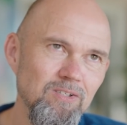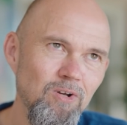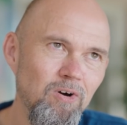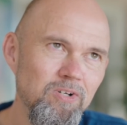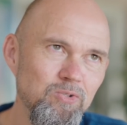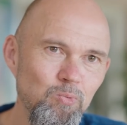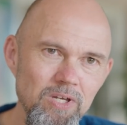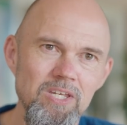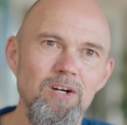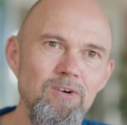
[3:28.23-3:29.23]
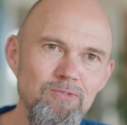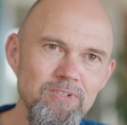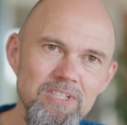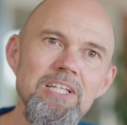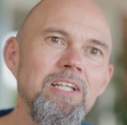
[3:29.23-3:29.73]
God's way
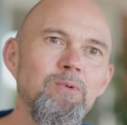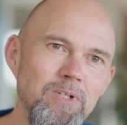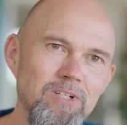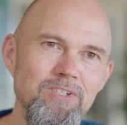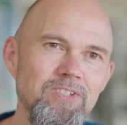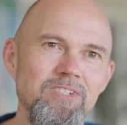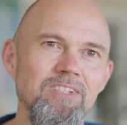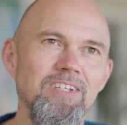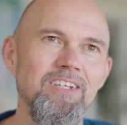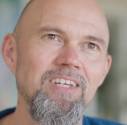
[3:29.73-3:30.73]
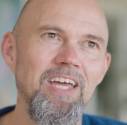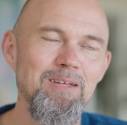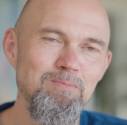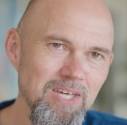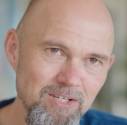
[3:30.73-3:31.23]
of dealing with us
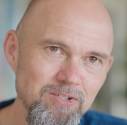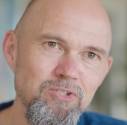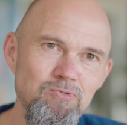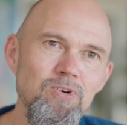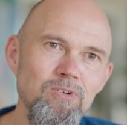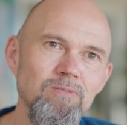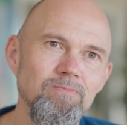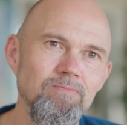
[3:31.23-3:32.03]
and making us strong.